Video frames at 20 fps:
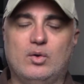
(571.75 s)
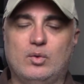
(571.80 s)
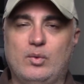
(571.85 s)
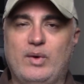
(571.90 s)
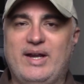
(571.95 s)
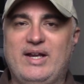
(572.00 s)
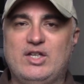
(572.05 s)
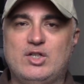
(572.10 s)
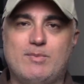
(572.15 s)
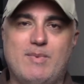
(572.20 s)

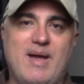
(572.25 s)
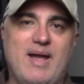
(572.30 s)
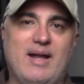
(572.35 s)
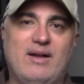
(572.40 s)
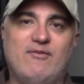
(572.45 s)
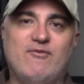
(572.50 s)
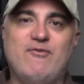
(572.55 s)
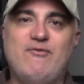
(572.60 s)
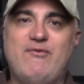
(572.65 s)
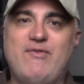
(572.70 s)
range
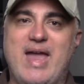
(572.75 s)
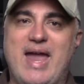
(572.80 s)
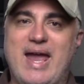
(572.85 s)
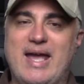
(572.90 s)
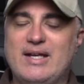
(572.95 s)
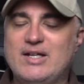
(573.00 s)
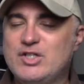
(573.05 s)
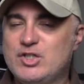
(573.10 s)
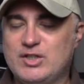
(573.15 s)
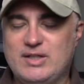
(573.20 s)
bag
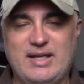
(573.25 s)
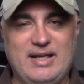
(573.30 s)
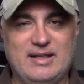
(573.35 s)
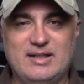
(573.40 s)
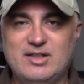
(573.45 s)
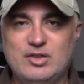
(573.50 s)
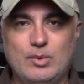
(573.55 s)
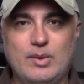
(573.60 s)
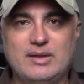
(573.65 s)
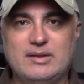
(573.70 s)
vanished
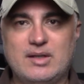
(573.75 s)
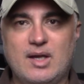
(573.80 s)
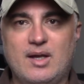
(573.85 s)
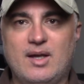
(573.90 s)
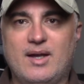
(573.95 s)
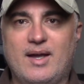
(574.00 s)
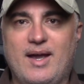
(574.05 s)
into it,